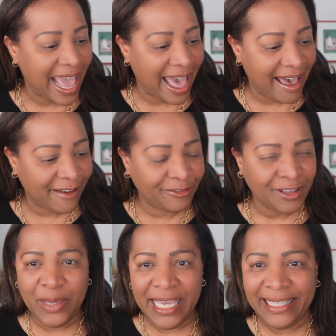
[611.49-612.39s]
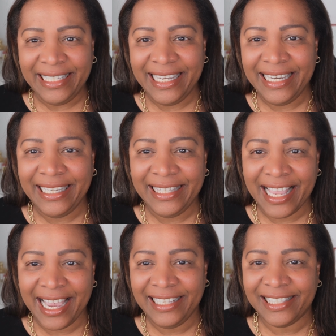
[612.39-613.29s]
have
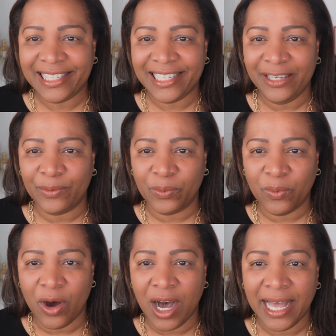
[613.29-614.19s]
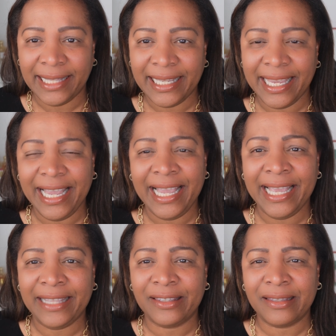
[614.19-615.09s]
BD91
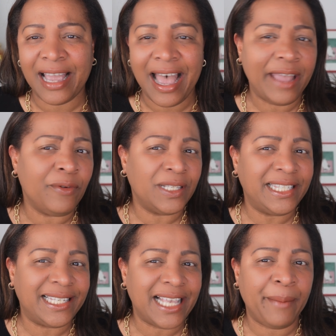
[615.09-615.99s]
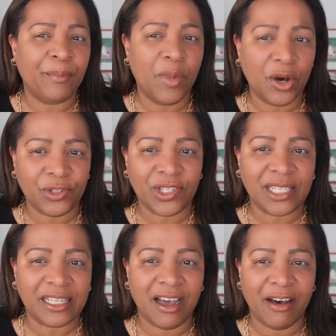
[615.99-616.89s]
in I would say
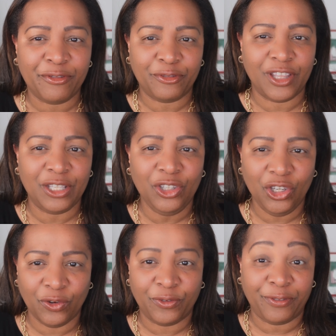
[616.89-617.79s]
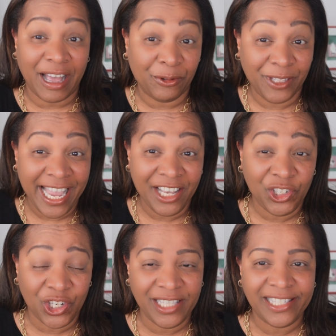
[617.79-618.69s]
most of the new
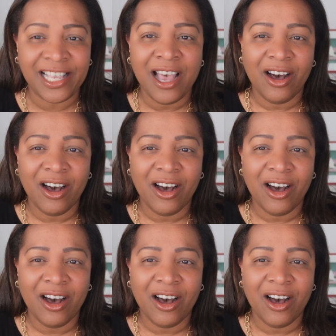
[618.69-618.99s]
foundations